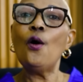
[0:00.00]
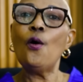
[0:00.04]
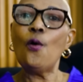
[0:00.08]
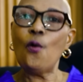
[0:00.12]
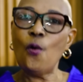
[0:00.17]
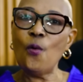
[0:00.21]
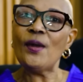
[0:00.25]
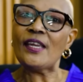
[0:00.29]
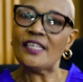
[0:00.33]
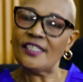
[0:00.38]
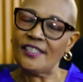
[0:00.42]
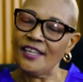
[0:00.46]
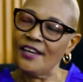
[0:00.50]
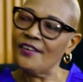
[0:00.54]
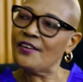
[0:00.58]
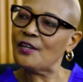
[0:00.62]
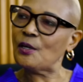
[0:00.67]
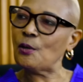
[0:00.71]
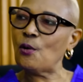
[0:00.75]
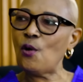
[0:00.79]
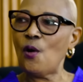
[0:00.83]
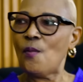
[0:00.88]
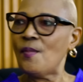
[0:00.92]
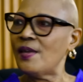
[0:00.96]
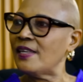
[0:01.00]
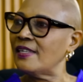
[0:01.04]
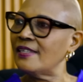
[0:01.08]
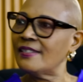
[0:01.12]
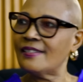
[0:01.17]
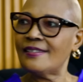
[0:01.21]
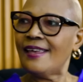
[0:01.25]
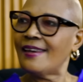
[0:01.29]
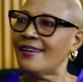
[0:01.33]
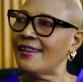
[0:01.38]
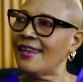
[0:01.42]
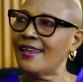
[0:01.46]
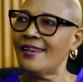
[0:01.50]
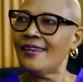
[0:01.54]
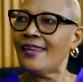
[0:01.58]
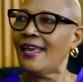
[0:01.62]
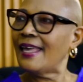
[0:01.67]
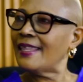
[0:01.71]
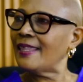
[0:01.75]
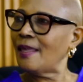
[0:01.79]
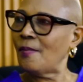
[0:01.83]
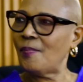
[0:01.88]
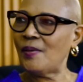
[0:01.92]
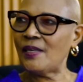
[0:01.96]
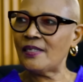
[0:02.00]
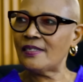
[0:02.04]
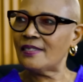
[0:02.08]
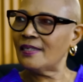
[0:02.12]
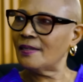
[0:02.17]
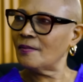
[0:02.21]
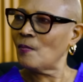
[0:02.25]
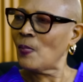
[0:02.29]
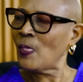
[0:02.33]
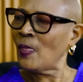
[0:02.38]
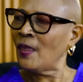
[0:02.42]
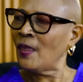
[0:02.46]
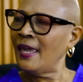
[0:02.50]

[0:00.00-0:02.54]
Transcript: who were chairing committees than any other person.